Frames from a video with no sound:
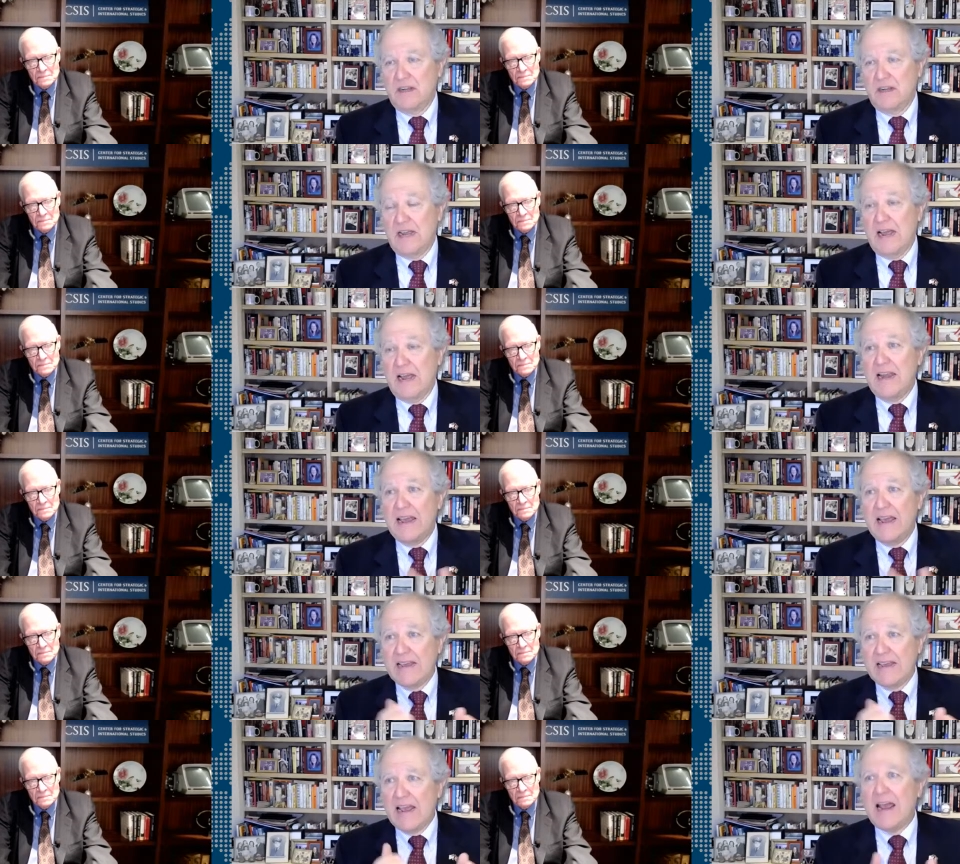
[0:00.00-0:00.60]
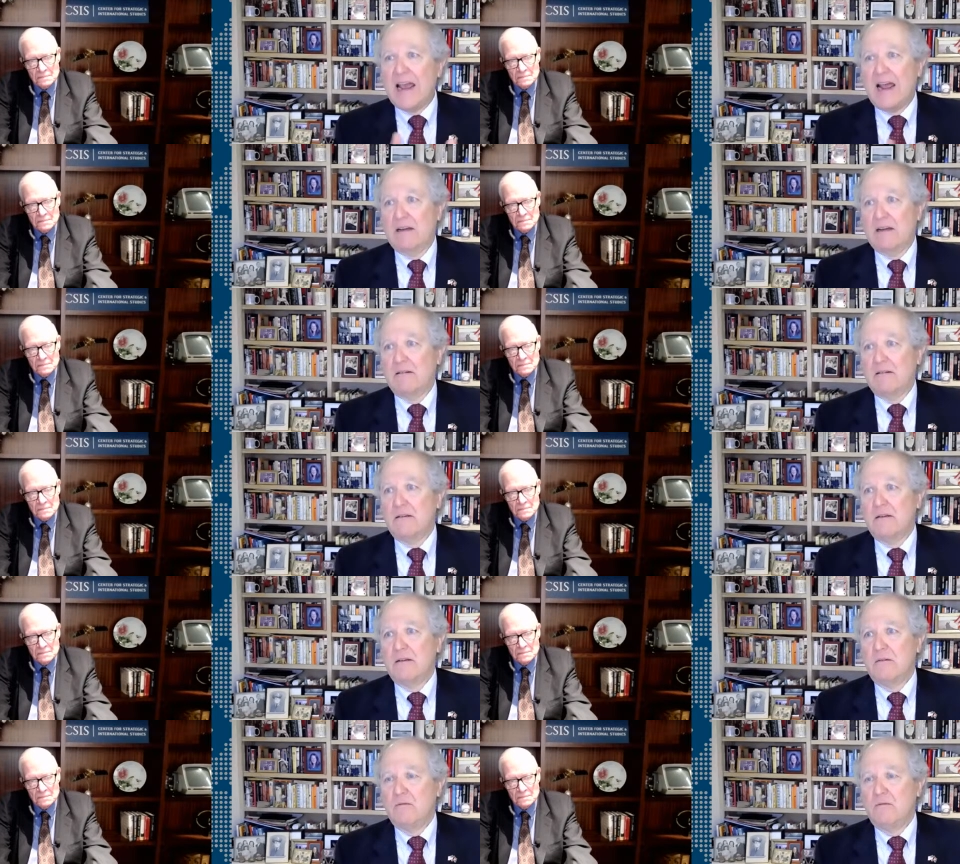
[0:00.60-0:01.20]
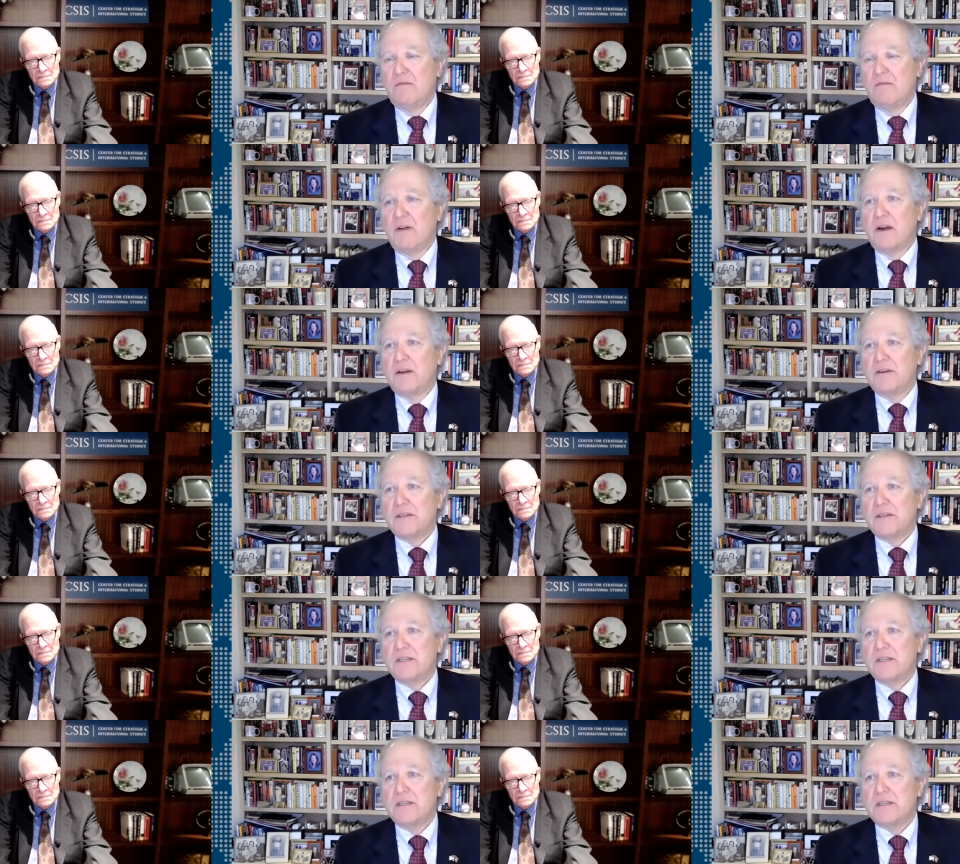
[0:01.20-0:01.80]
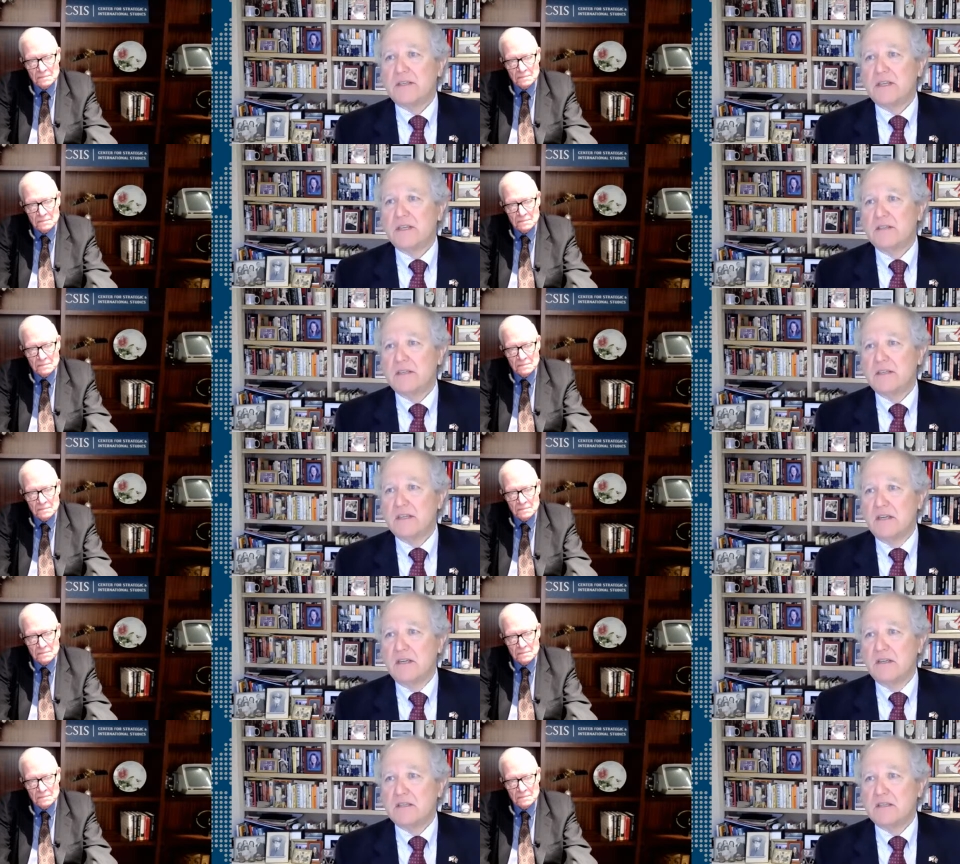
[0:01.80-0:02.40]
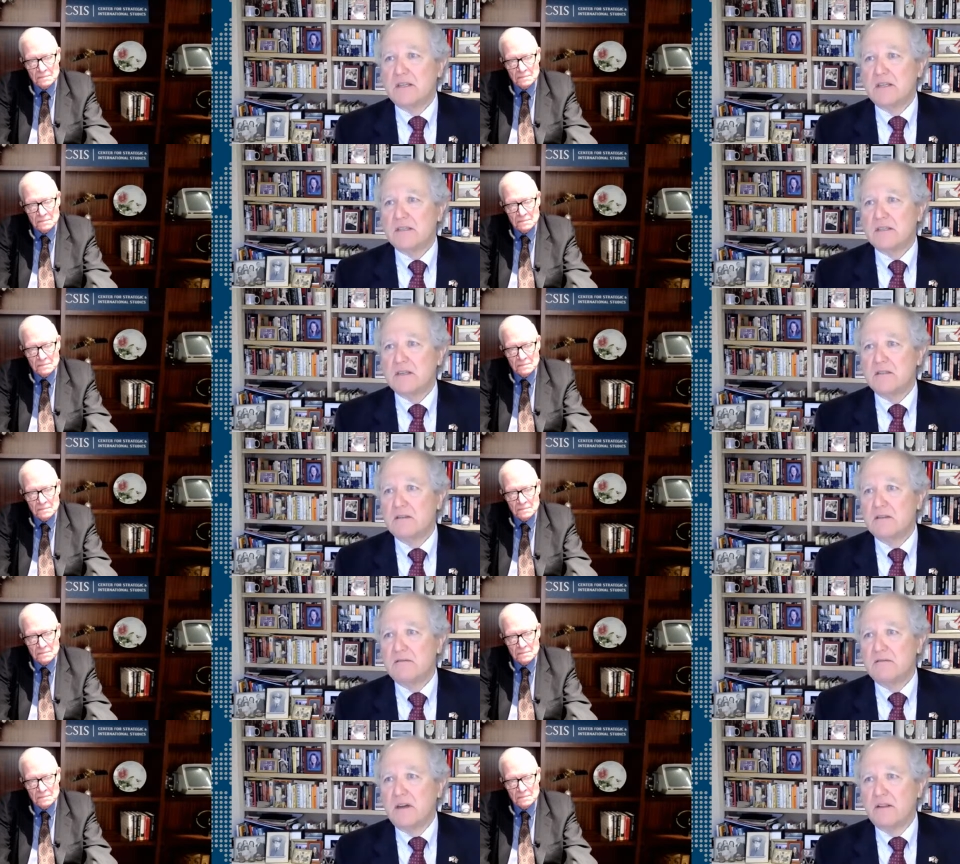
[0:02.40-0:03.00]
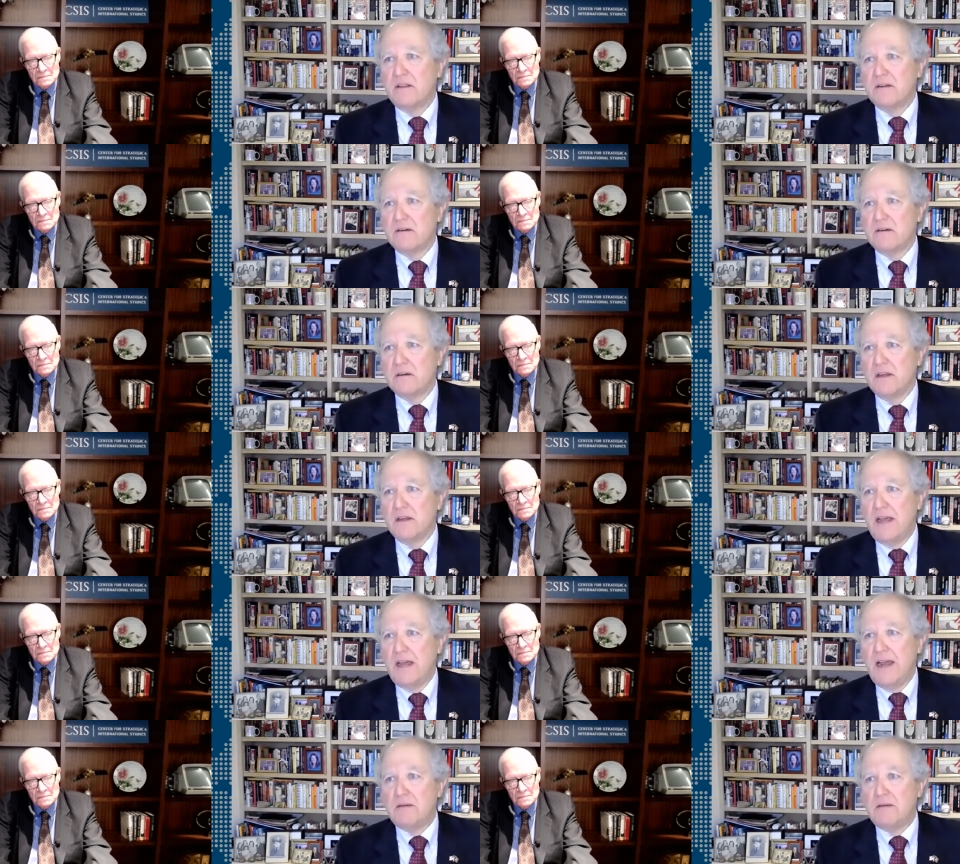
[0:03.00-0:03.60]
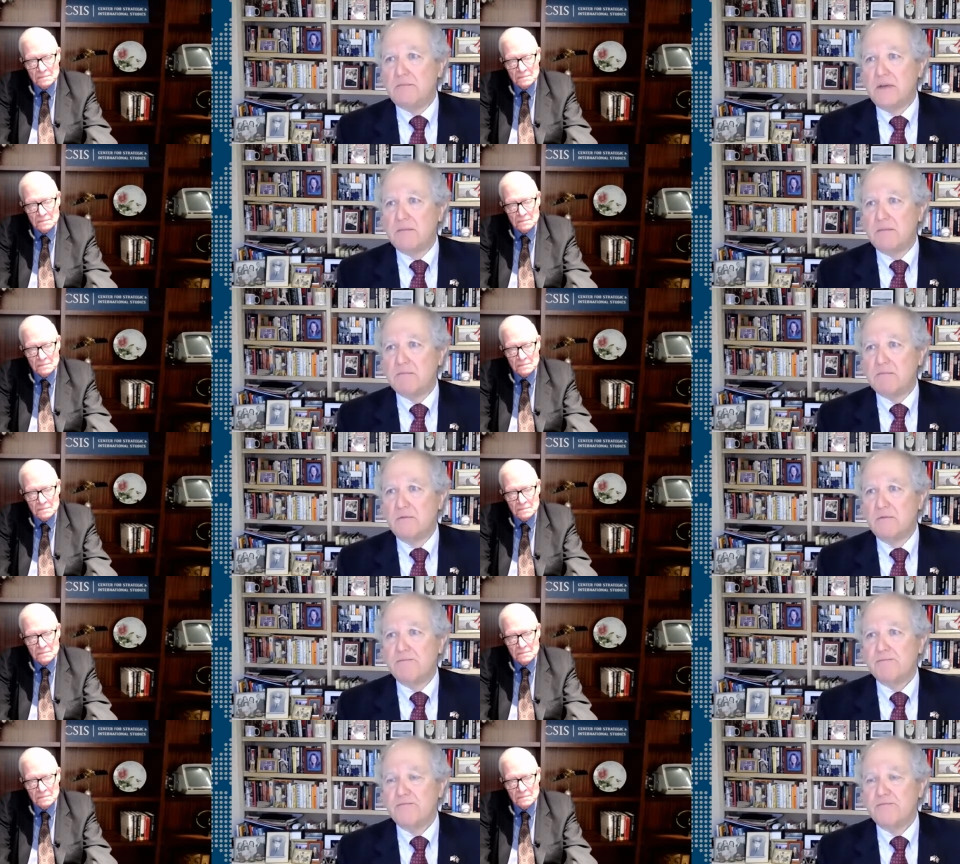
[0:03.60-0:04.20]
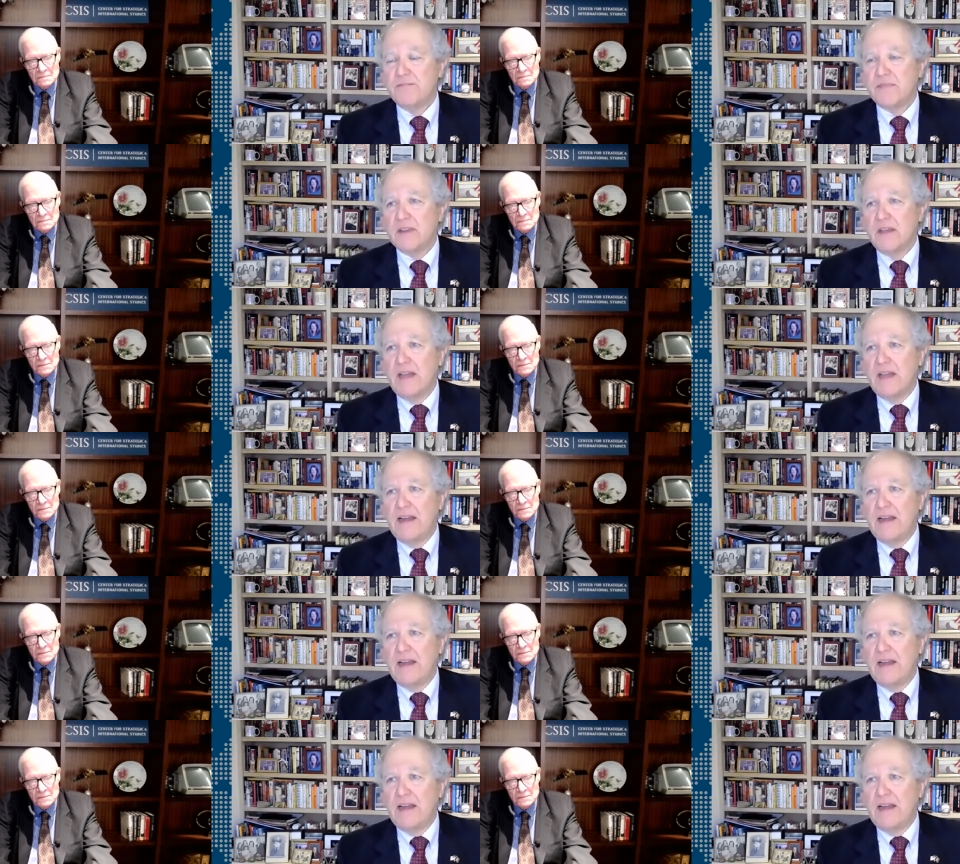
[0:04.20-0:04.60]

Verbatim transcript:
Speaker 1: And they can't with our assistance and the assistance of other aid people. And